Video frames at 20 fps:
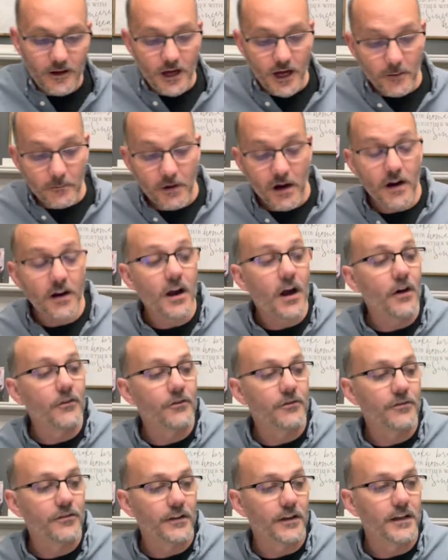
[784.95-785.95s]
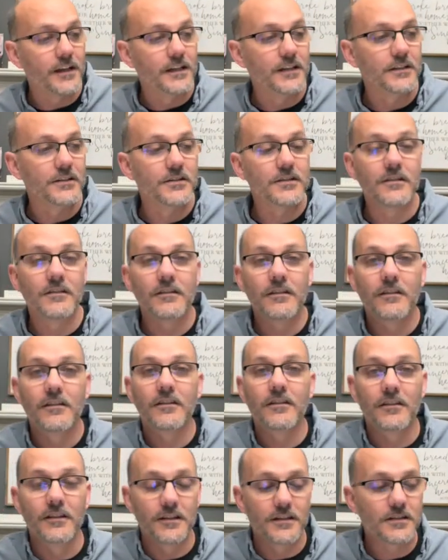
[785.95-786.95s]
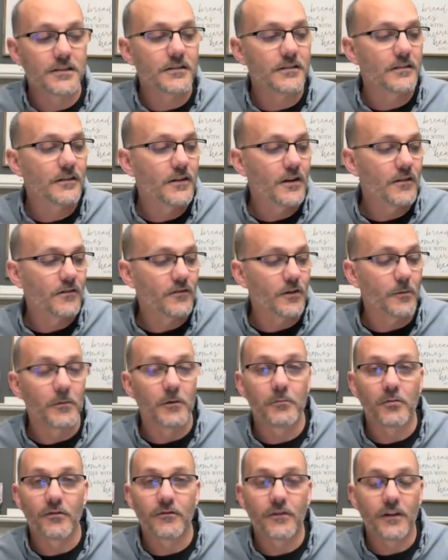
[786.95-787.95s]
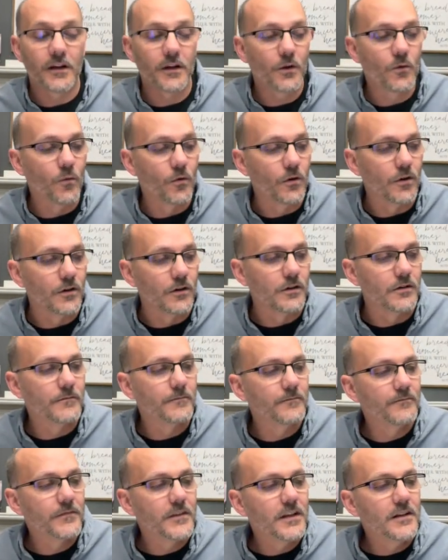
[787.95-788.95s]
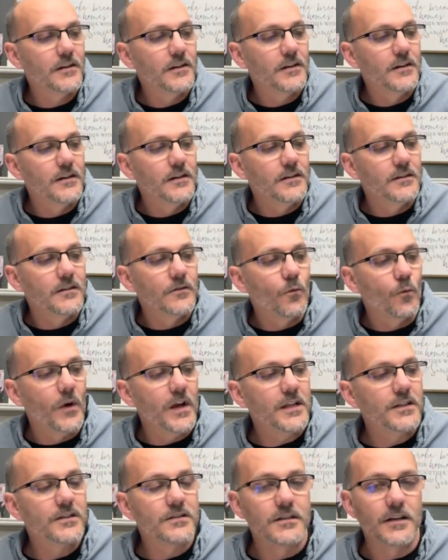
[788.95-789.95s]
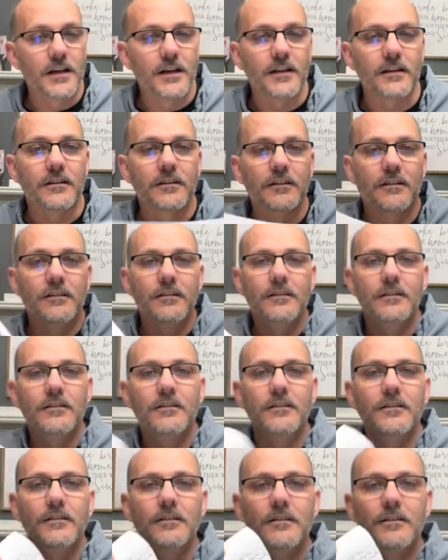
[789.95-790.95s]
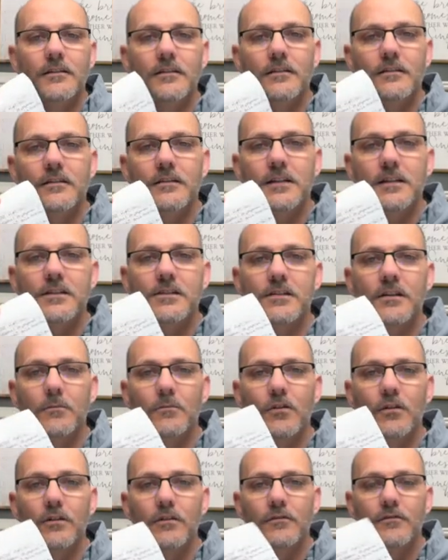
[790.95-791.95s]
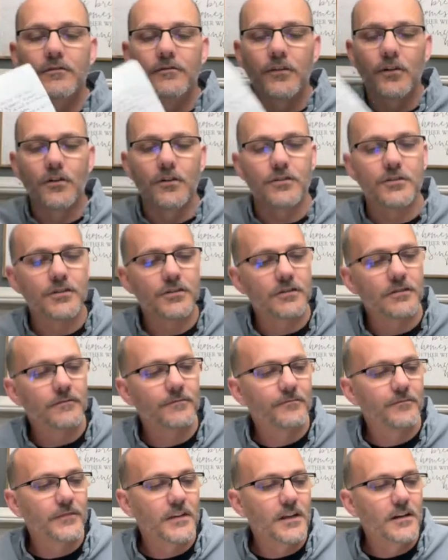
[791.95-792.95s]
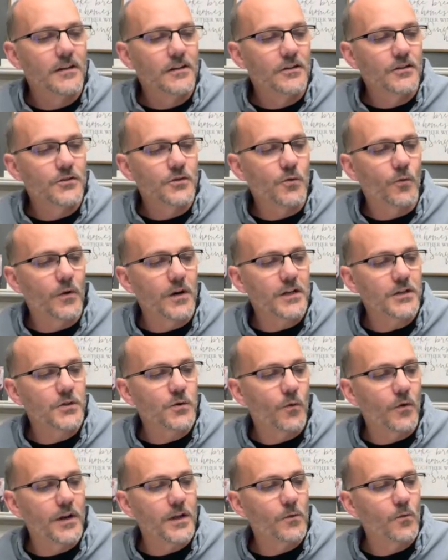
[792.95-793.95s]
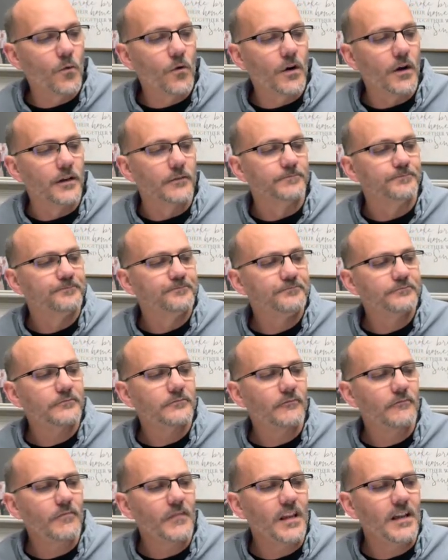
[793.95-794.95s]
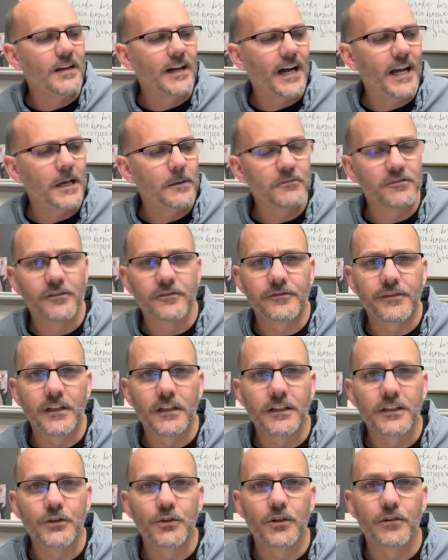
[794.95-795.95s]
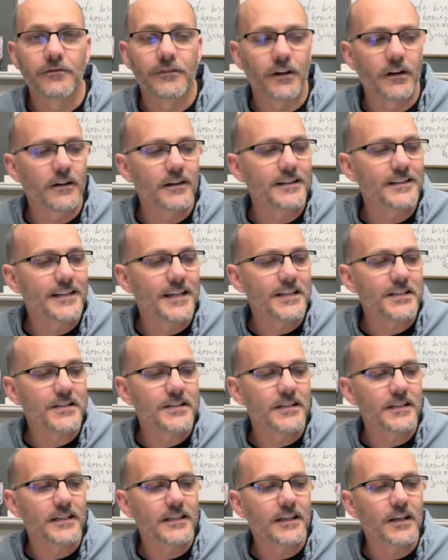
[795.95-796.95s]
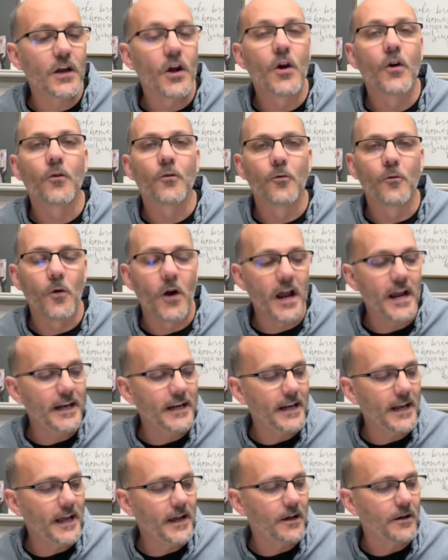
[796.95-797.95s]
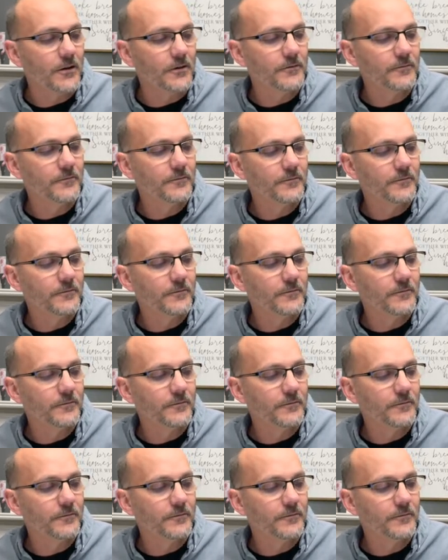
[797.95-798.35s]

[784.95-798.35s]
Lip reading: among other things, this from a prophetic word. Wednesday, December 1st, 2021. I am fulfilling your very destiny right now.